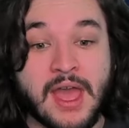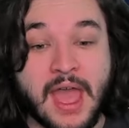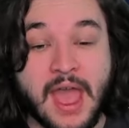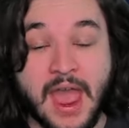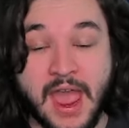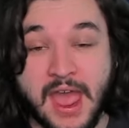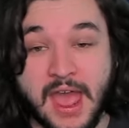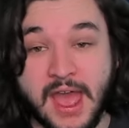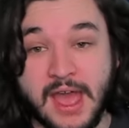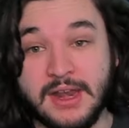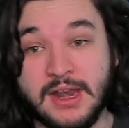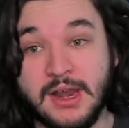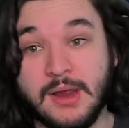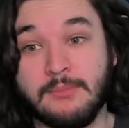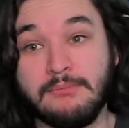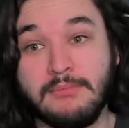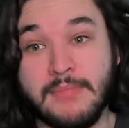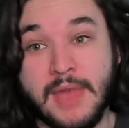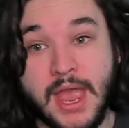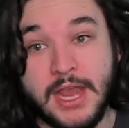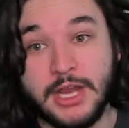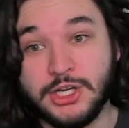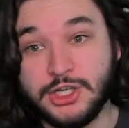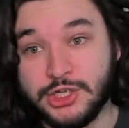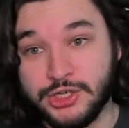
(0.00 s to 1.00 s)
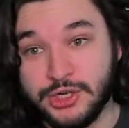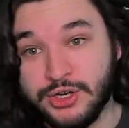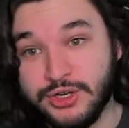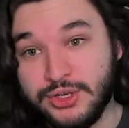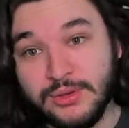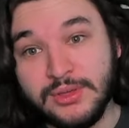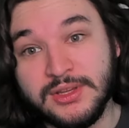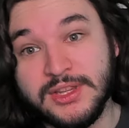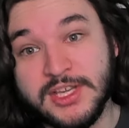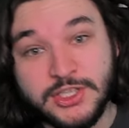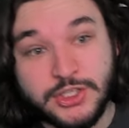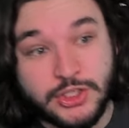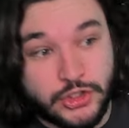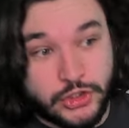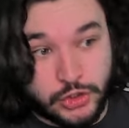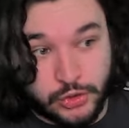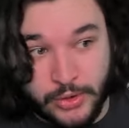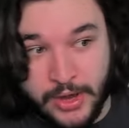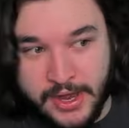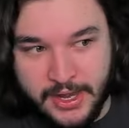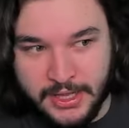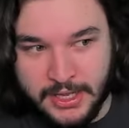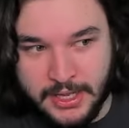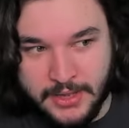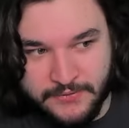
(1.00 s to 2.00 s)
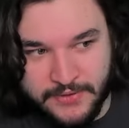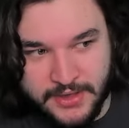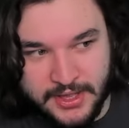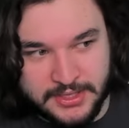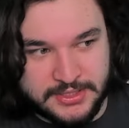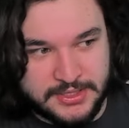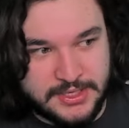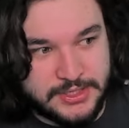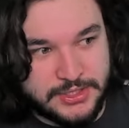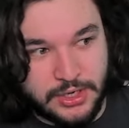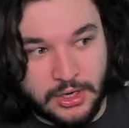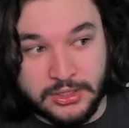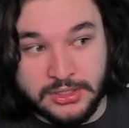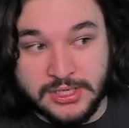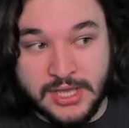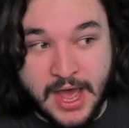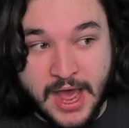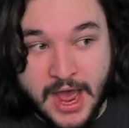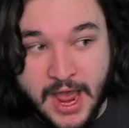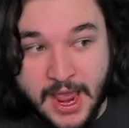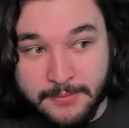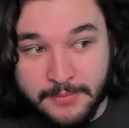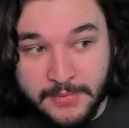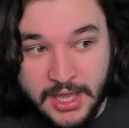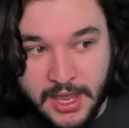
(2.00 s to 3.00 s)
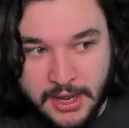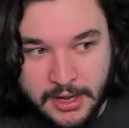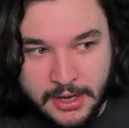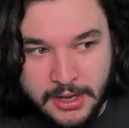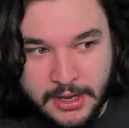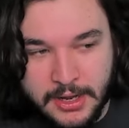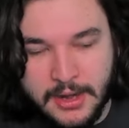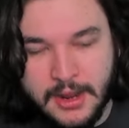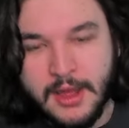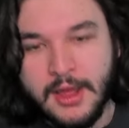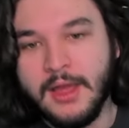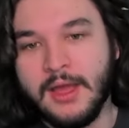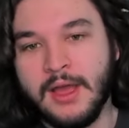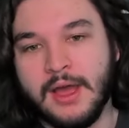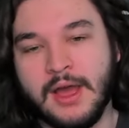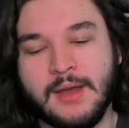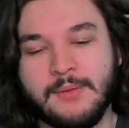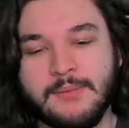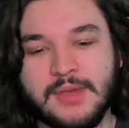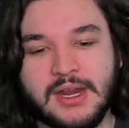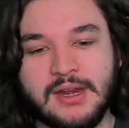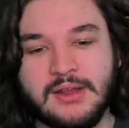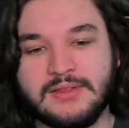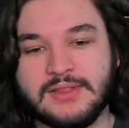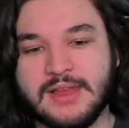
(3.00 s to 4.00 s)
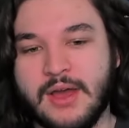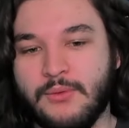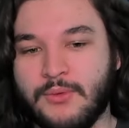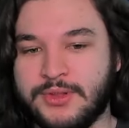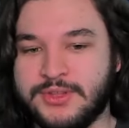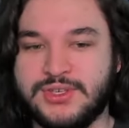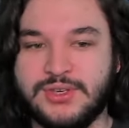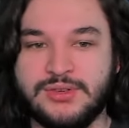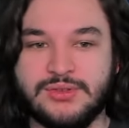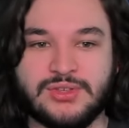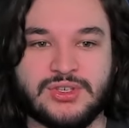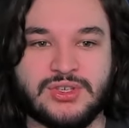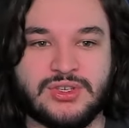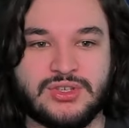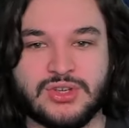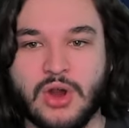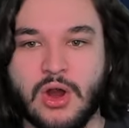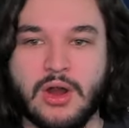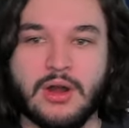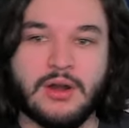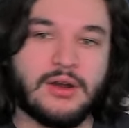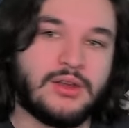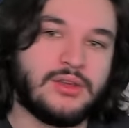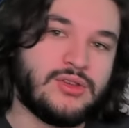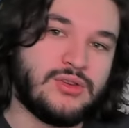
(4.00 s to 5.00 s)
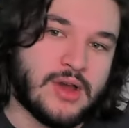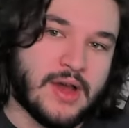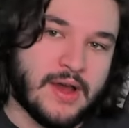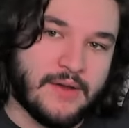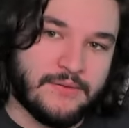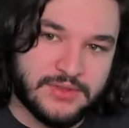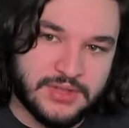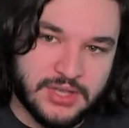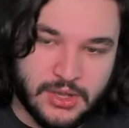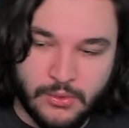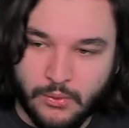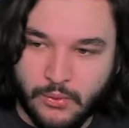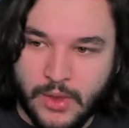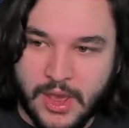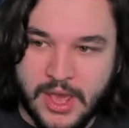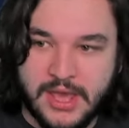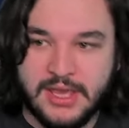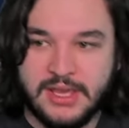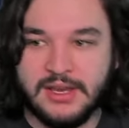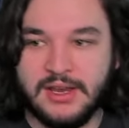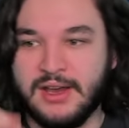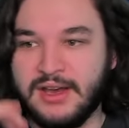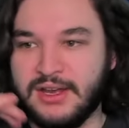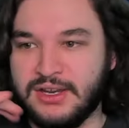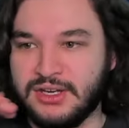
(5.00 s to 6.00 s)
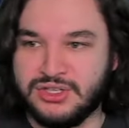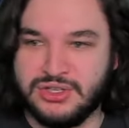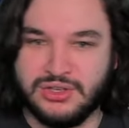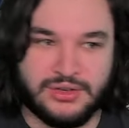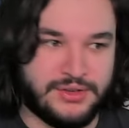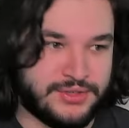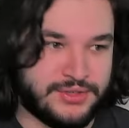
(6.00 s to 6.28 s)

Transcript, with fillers: And make sure you're doing these training events. These are time gated, uh, meaning that once you start, you have to wait until